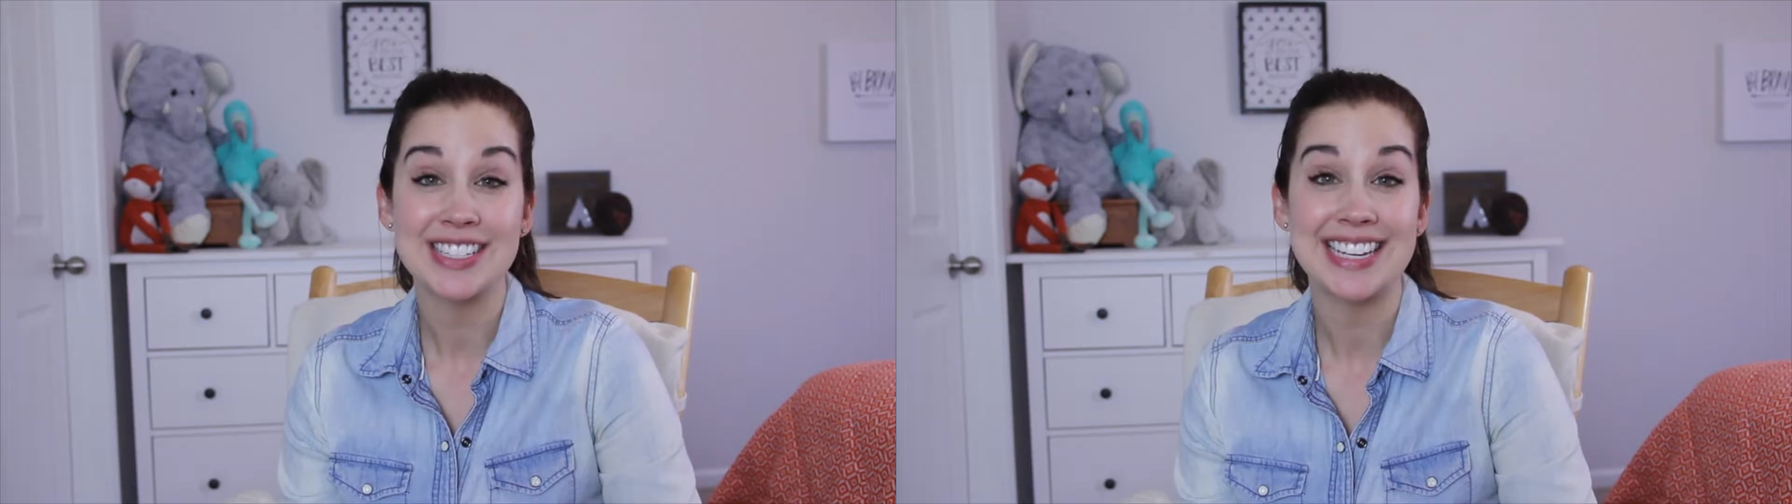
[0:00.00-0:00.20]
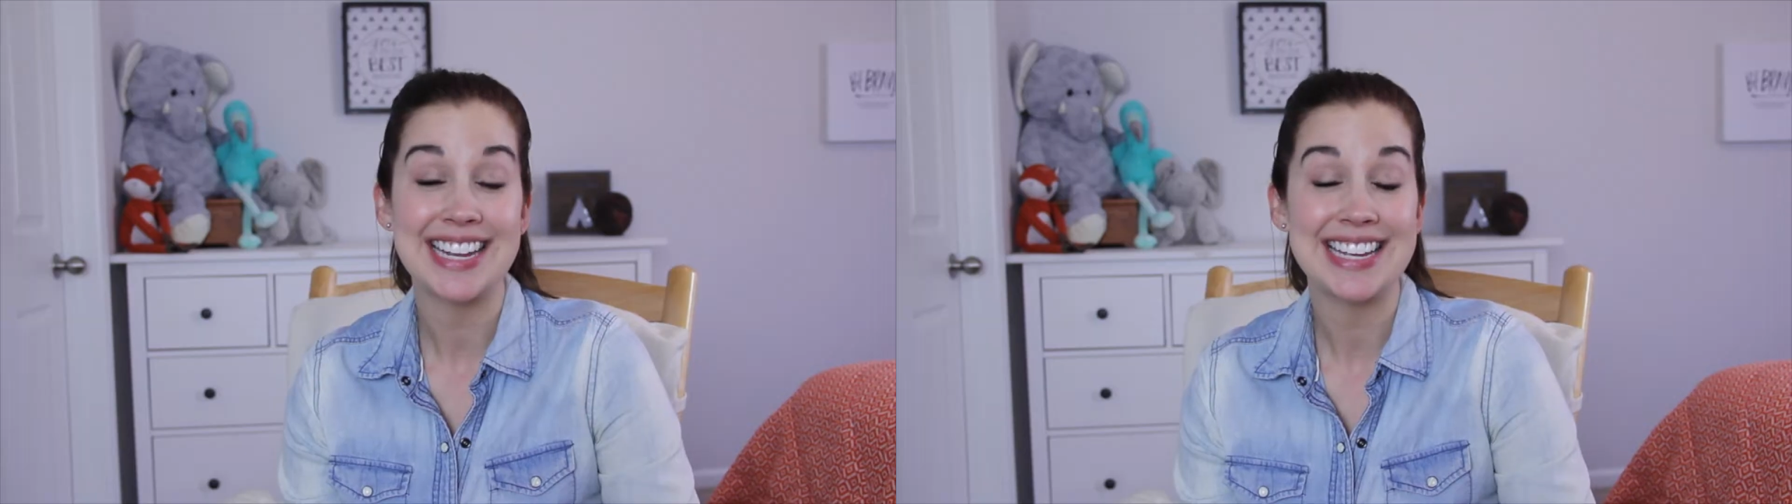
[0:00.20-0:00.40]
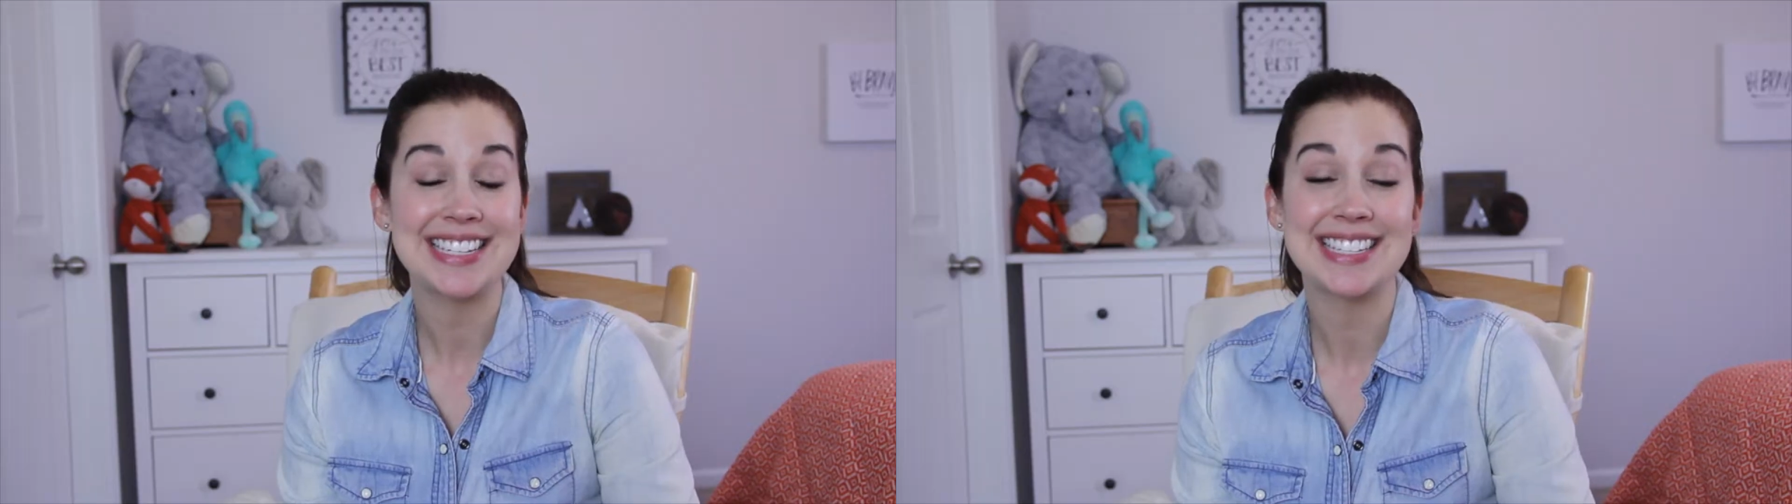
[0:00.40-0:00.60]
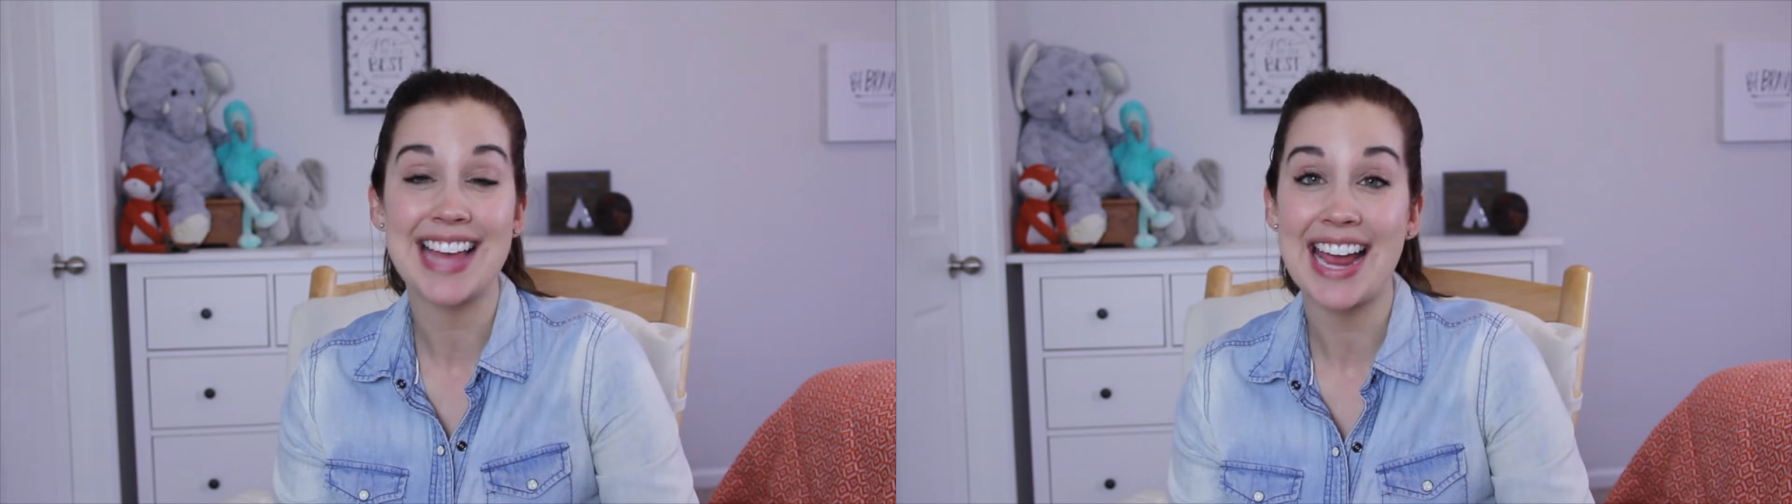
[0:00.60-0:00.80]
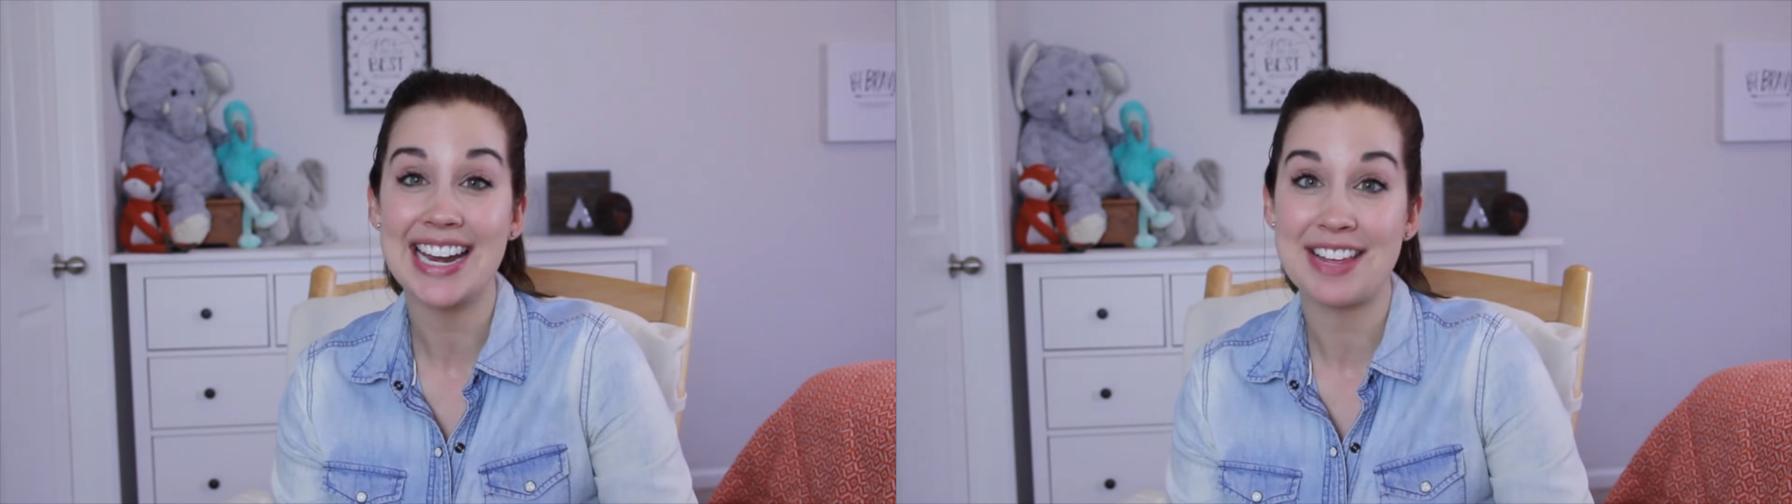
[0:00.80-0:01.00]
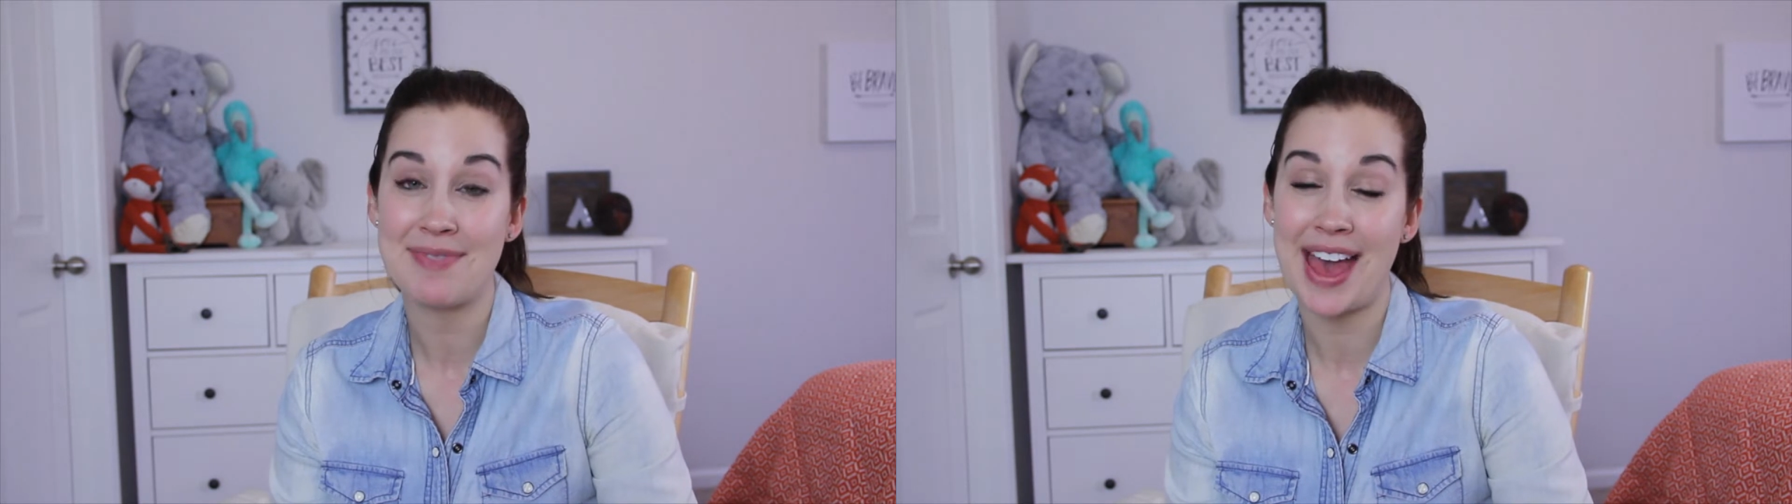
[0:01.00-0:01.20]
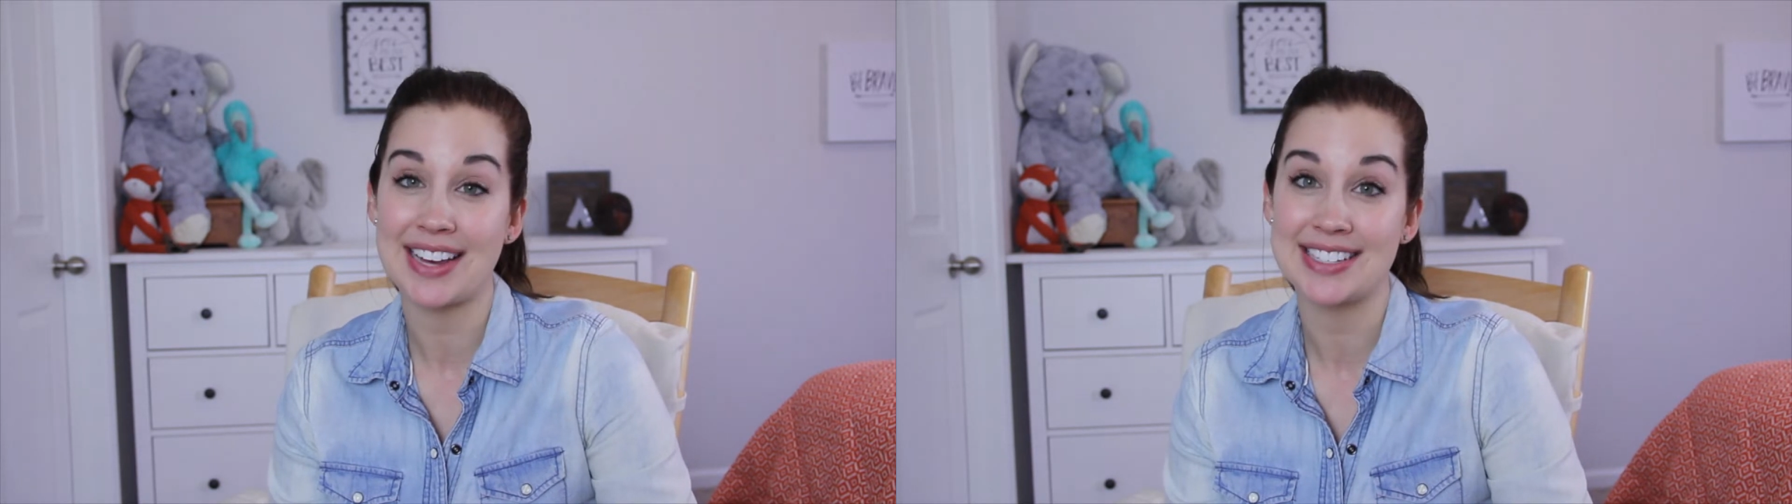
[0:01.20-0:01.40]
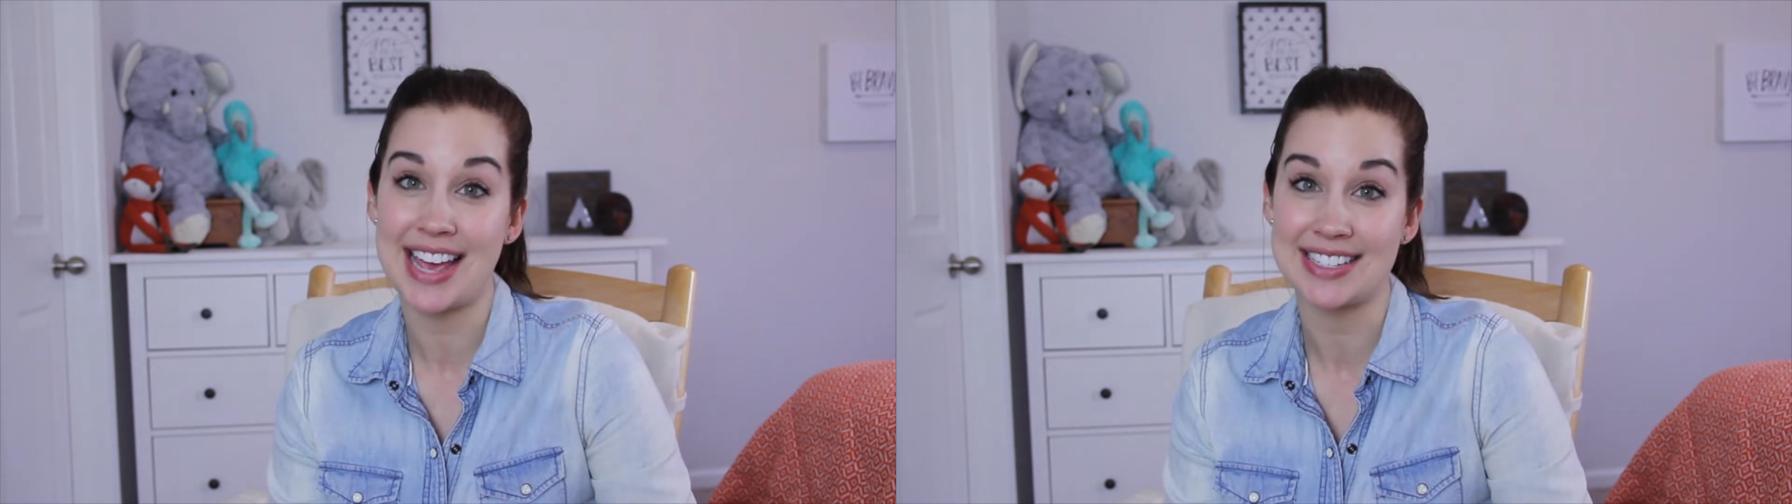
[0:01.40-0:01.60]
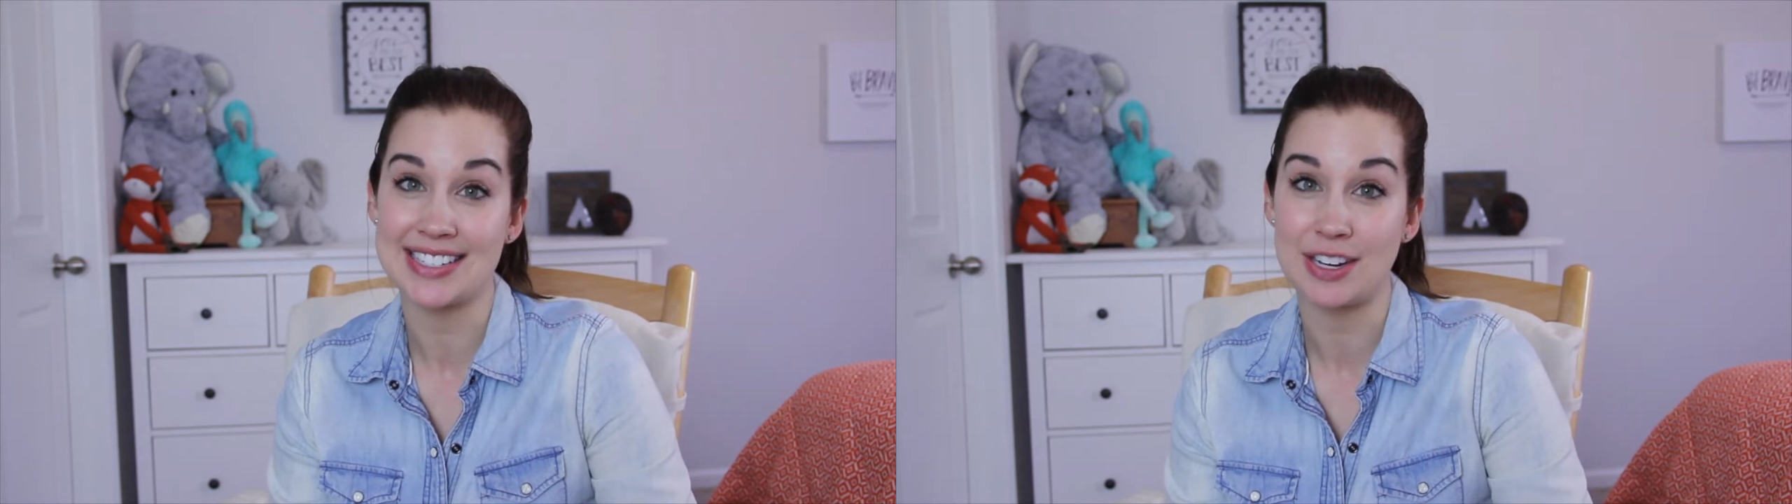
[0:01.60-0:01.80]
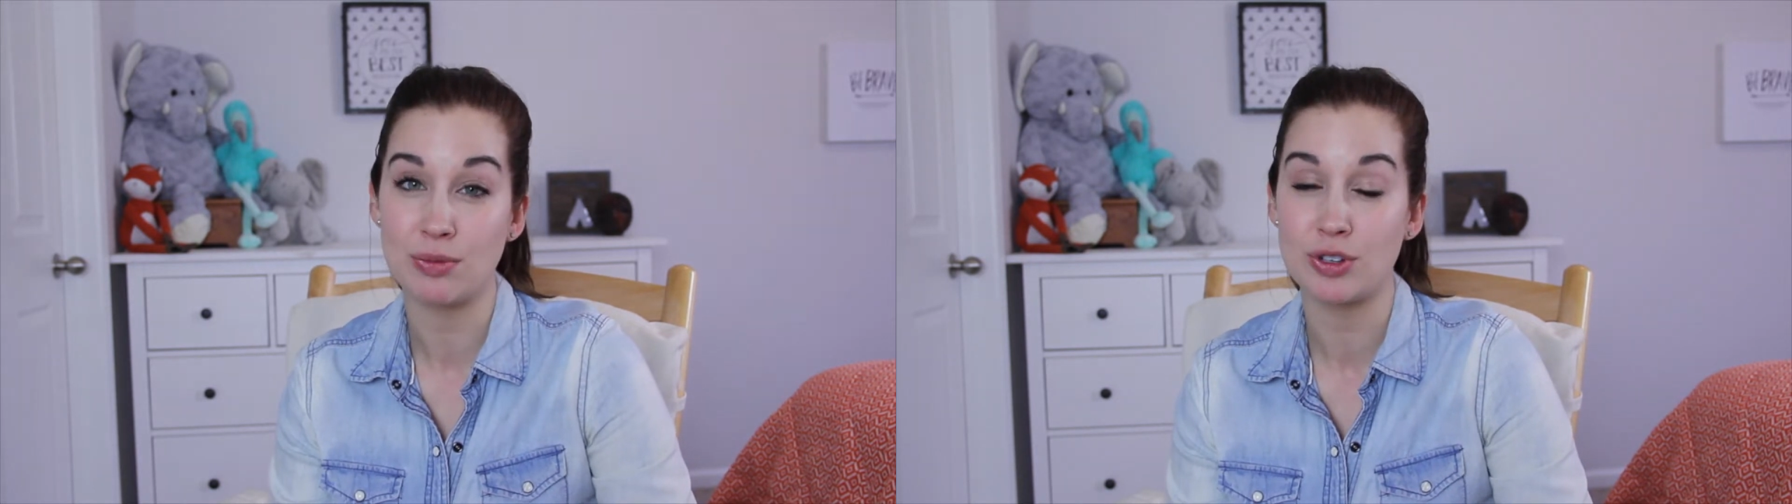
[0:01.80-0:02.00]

seat is side impact tested,